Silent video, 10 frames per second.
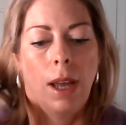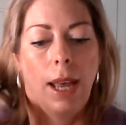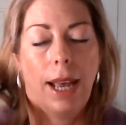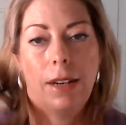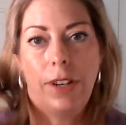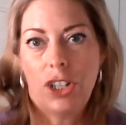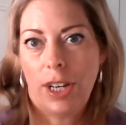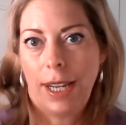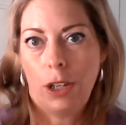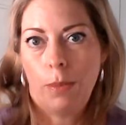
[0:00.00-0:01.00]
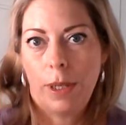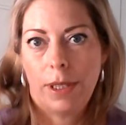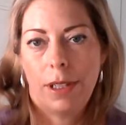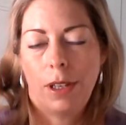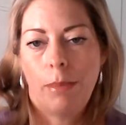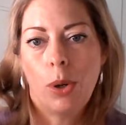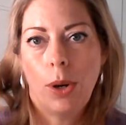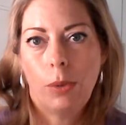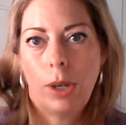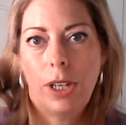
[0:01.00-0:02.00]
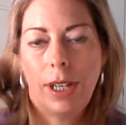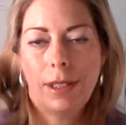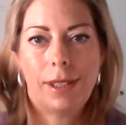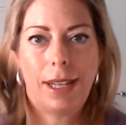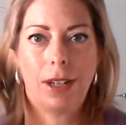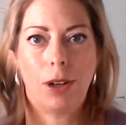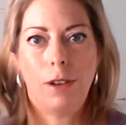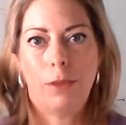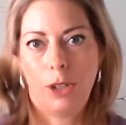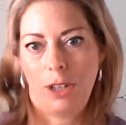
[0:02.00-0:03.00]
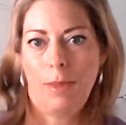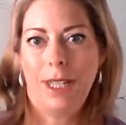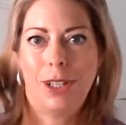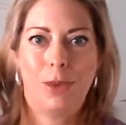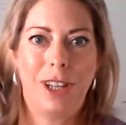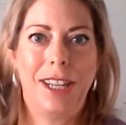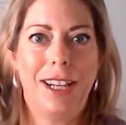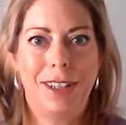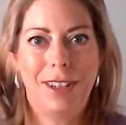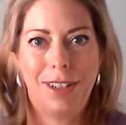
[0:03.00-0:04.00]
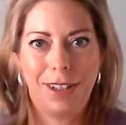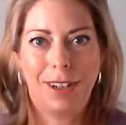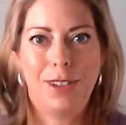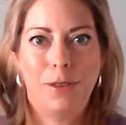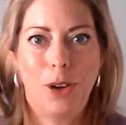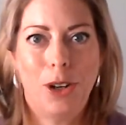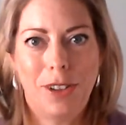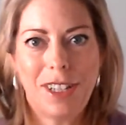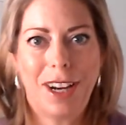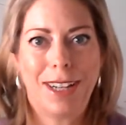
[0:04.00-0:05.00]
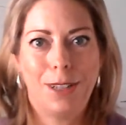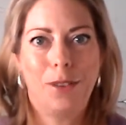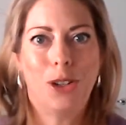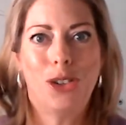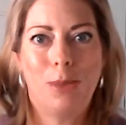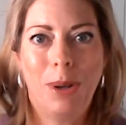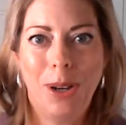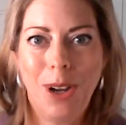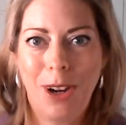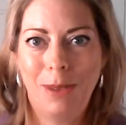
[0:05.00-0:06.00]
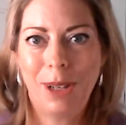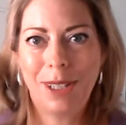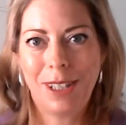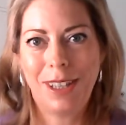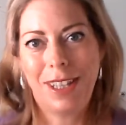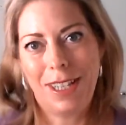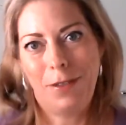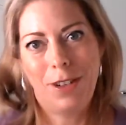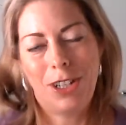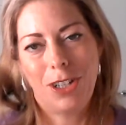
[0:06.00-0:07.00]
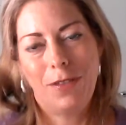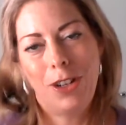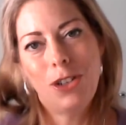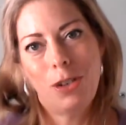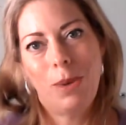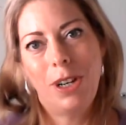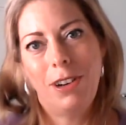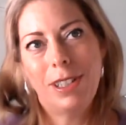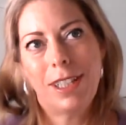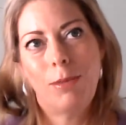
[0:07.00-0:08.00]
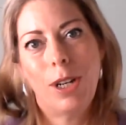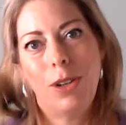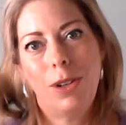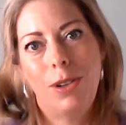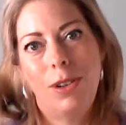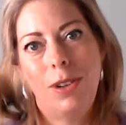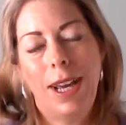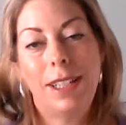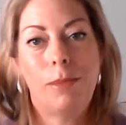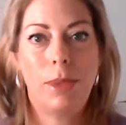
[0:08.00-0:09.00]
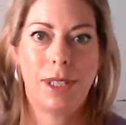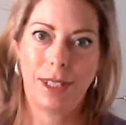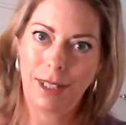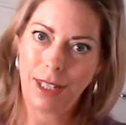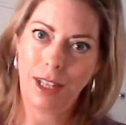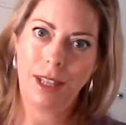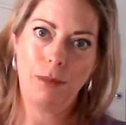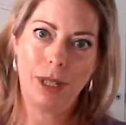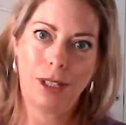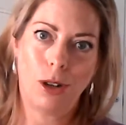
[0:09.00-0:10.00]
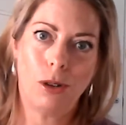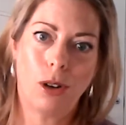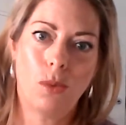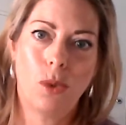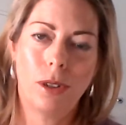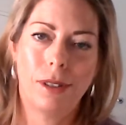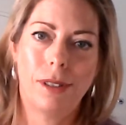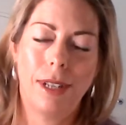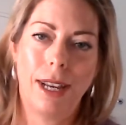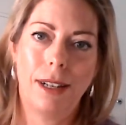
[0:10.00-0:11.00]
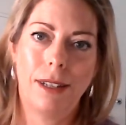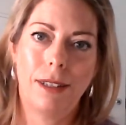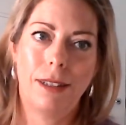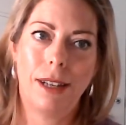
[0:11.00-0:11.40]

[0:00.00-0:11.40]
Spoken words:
and eventually get your business to the point where you can sell it off, which means you've earned the title of entrepreneur, because the definition of an entrepreneur is someone who has a business that can then be sold onwards, and